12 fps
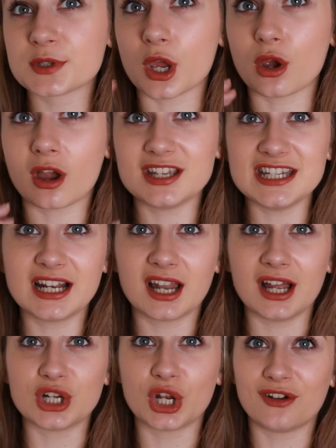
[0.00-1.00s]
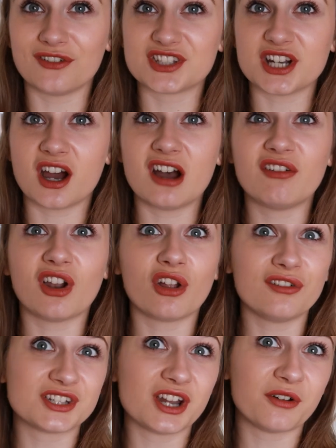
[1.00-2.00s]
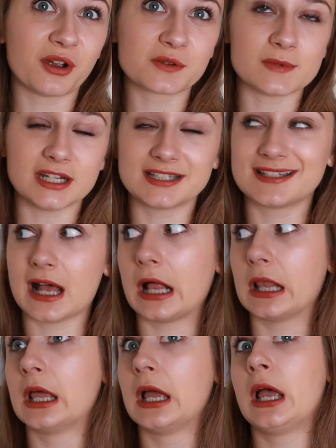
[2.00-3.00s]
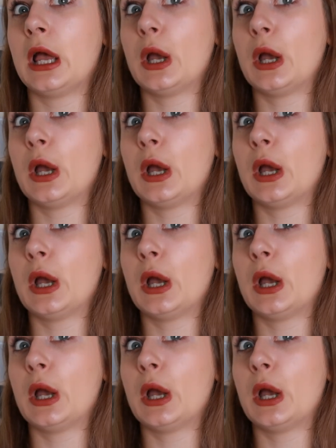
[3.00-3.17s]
So I decluttered a lot of stuff I was meant to sell,